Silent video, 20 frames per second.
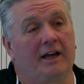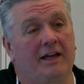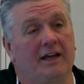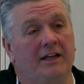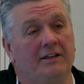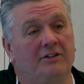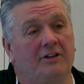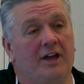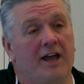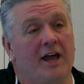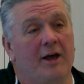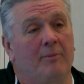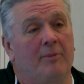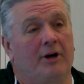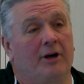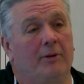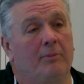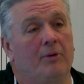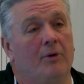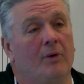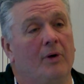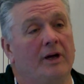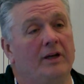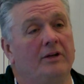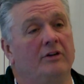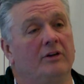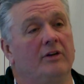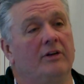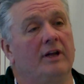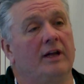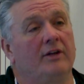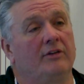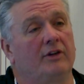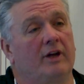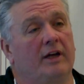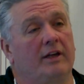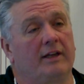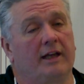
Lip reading: kids camp on a point and things like